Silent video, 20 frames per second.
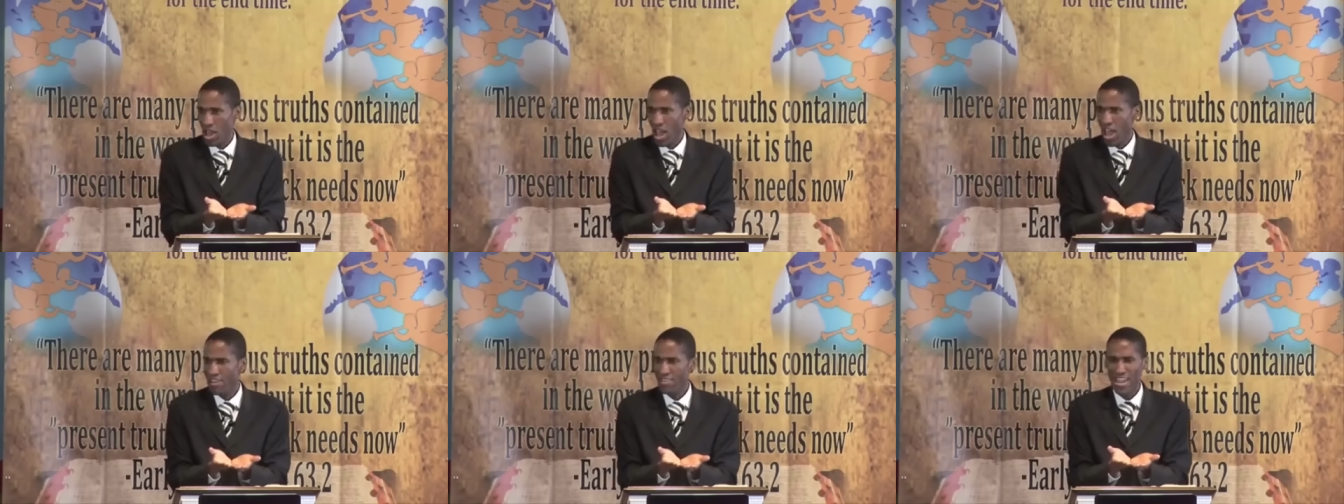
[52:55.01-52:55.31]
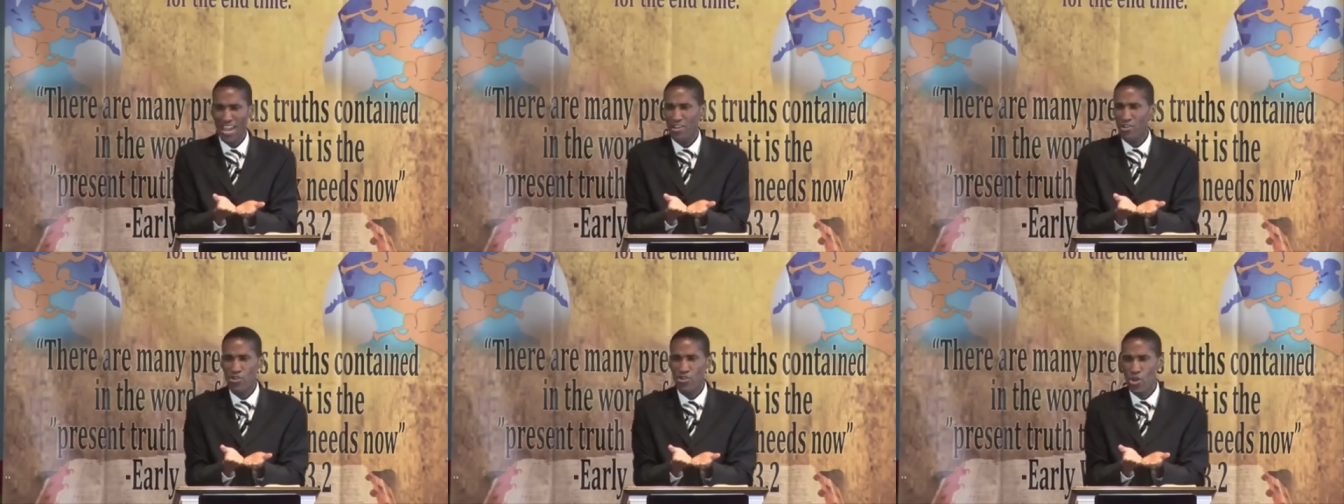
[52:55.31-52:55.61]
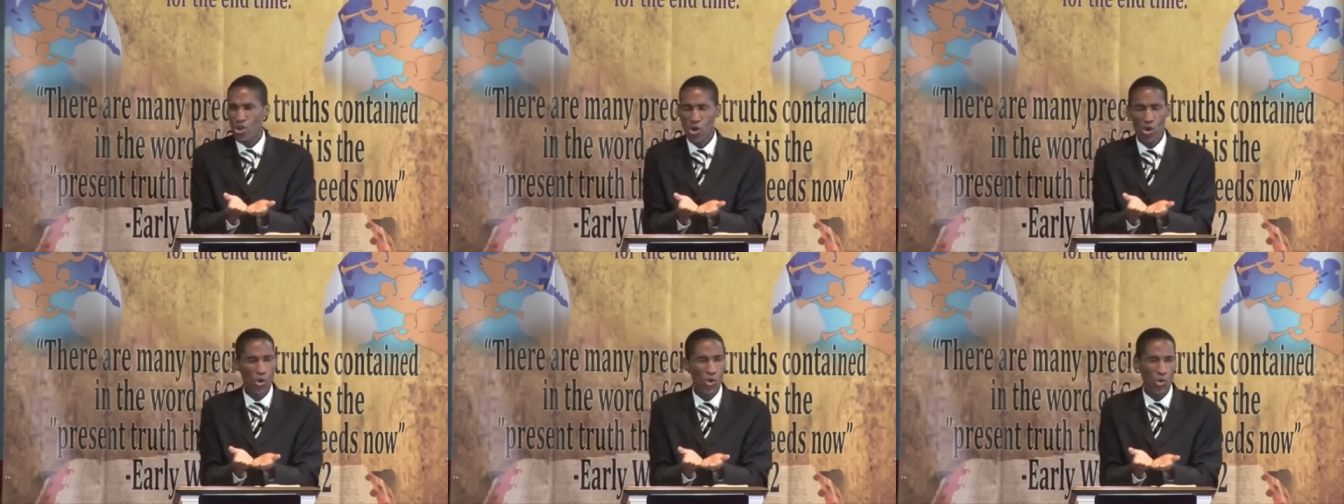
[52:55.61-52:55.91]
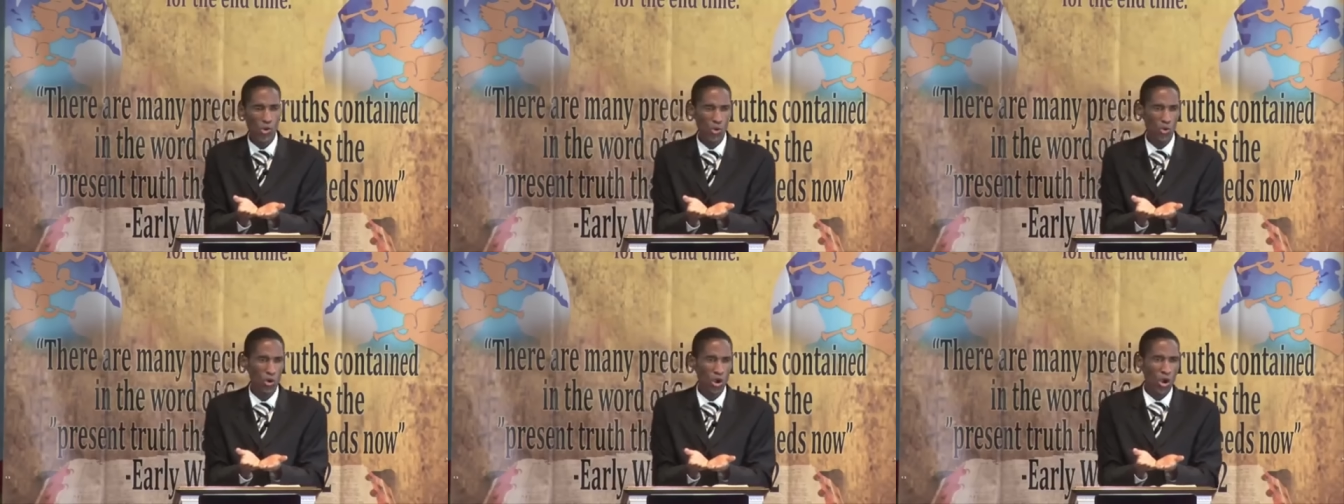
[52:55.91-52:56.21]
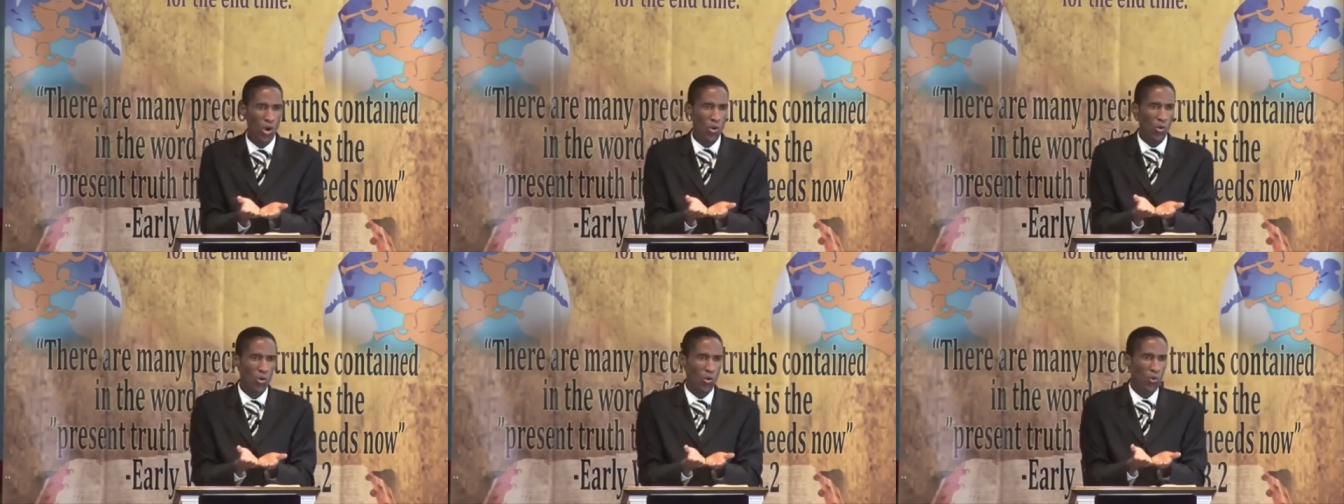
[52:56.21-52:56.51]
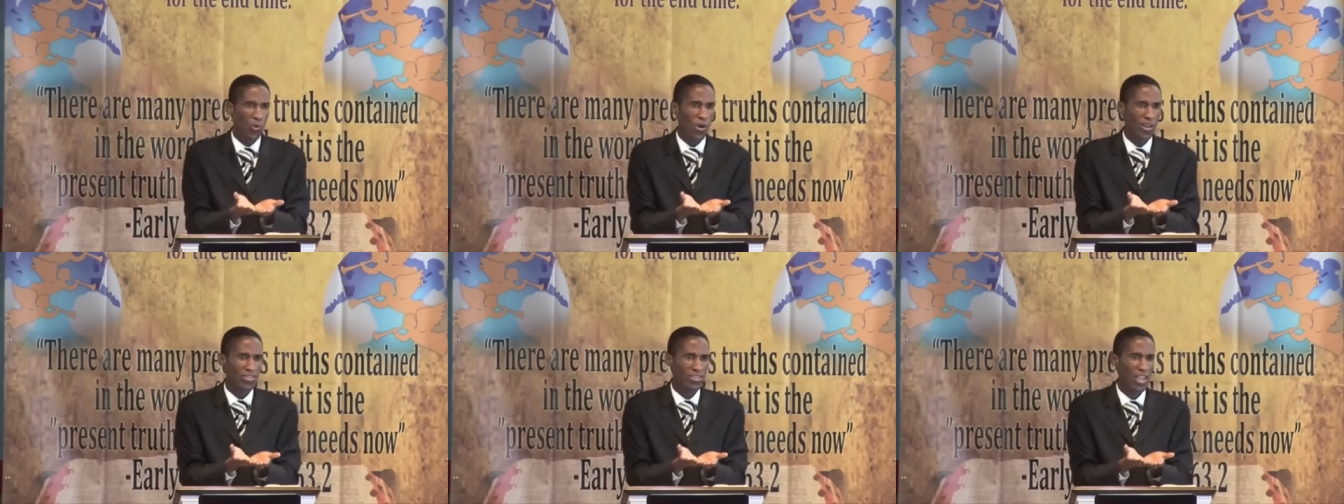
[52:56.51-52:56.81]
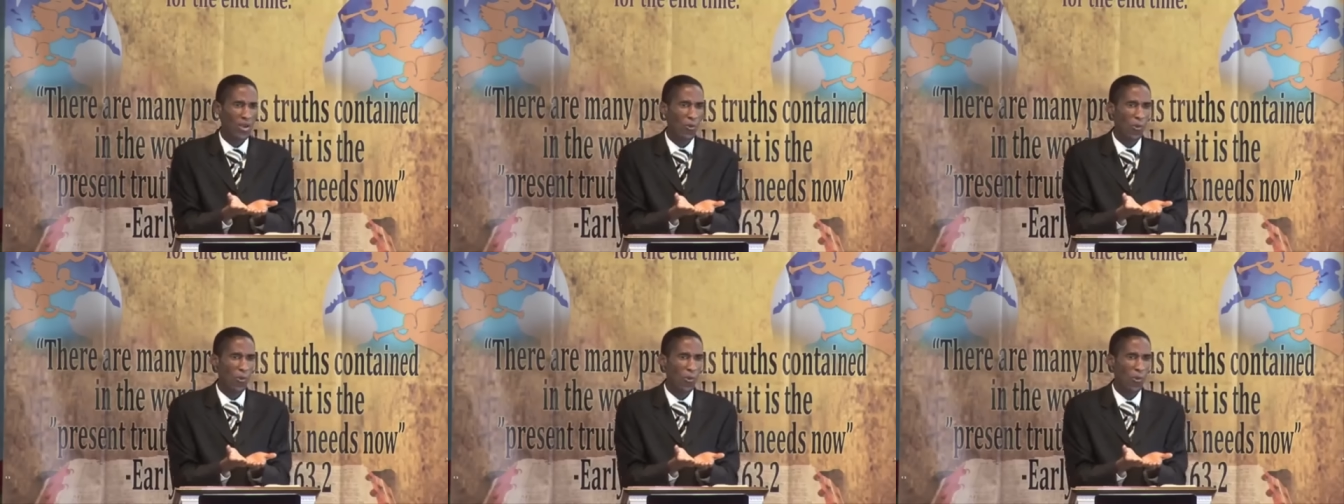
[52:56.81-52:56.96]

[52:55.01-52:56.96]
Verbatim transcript: And they knew what they